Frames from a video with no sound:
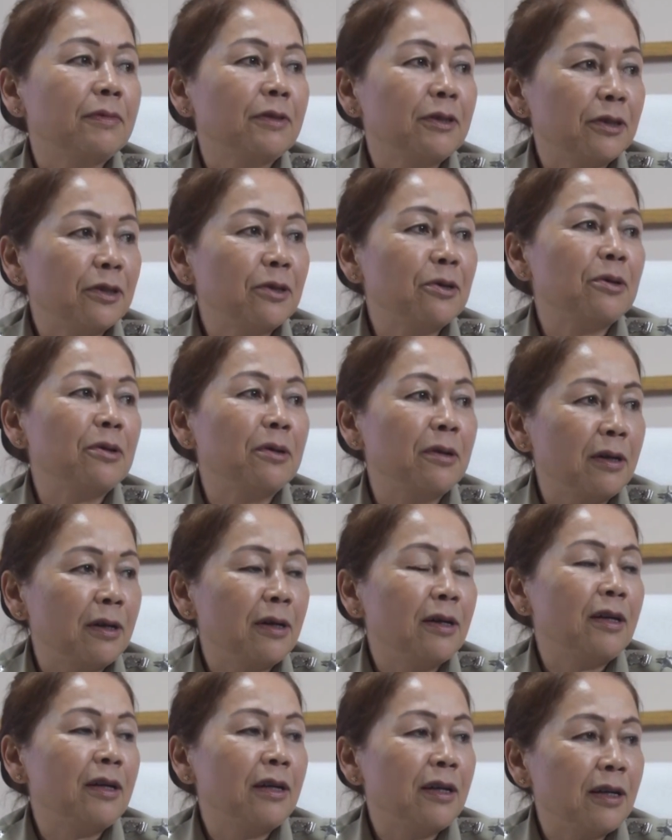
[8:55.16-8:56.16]
So,
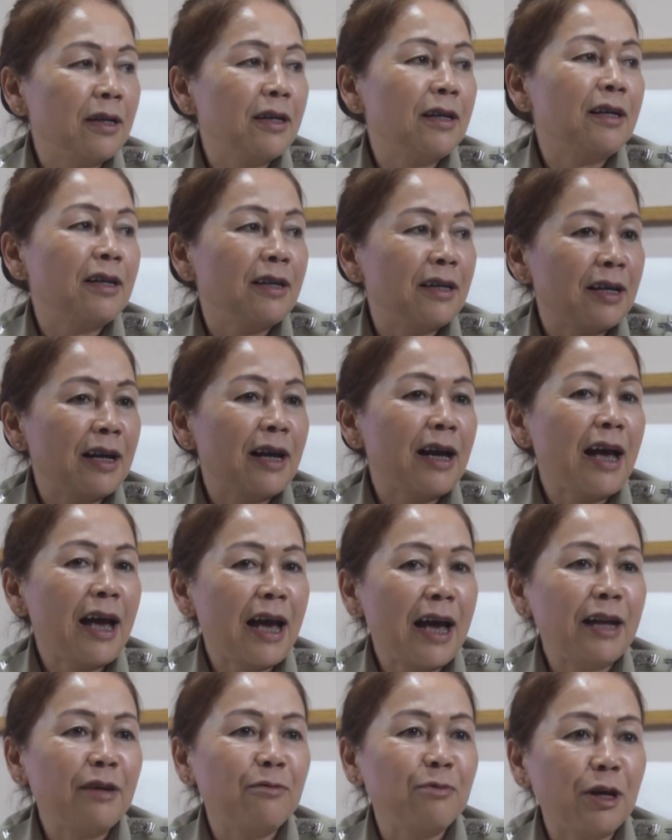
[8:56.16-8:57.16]

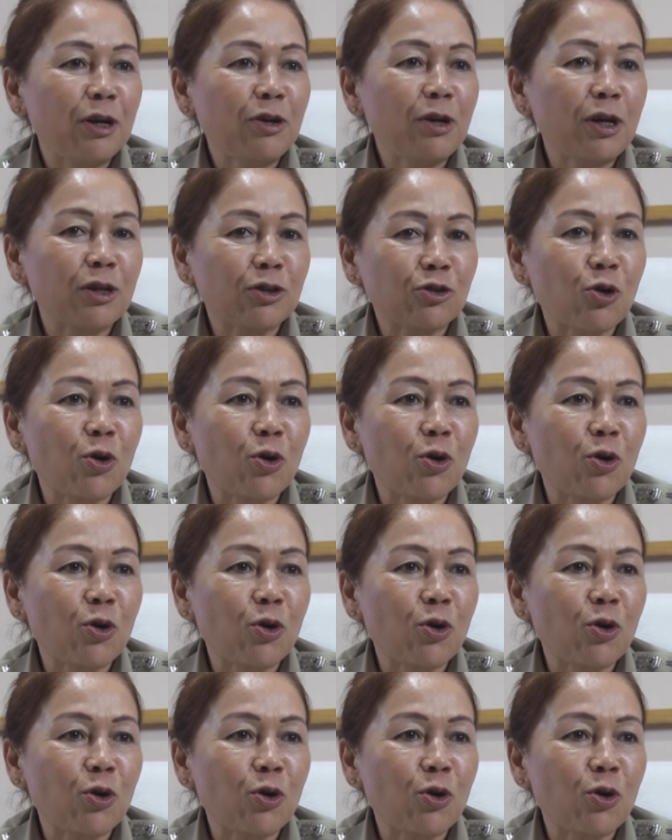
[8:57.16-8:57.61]
and we are not